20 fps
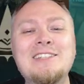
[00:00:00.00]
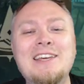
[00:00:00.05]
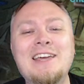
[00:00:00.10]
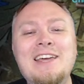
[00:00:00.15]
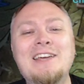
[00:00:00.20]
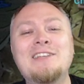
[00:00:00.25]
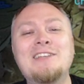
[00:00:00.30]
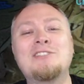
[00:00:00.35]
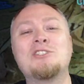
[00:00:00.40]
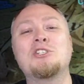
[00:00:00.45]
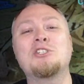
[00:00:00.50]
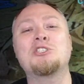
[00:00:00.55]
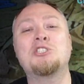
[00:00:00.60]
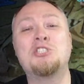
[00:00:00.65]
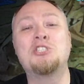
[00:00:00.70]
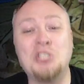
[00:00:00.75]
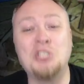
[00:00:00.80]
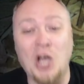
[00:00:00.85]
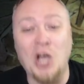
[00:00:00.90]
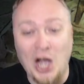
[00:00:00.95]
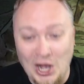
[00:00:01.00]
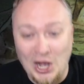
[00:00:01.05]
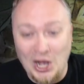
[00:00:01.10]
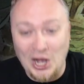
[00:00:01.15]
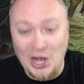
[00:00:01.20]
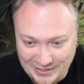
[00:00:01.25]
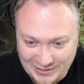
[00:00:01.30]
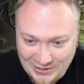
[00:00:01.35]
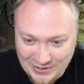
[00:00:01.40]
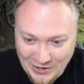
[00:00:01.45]
is
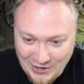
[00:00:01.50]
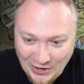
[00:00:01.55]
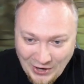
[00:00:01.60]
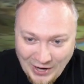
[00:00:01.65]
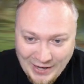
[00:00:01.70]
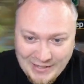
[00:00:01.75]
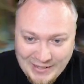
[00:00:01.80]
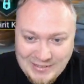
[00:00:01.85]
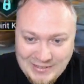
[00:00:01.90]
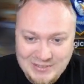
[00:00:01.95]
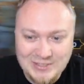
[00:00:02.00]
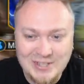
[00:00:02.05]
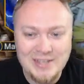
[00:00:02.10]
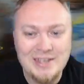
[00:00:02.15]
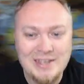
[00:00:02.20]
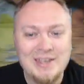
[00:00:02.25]
shocking, all right?